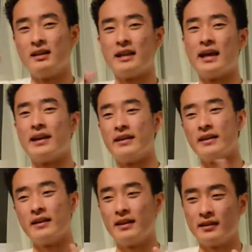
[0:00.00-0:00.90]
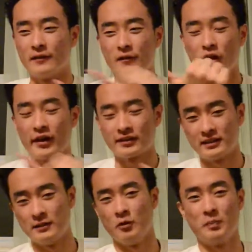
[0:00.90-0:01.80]
then the
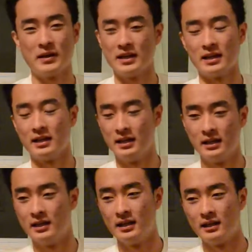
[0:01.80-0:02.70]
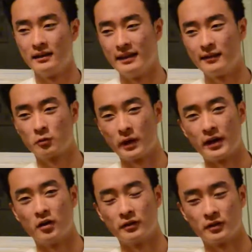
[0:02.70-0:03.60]
velocity would be this way
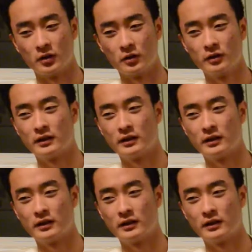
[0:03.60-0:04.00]
also.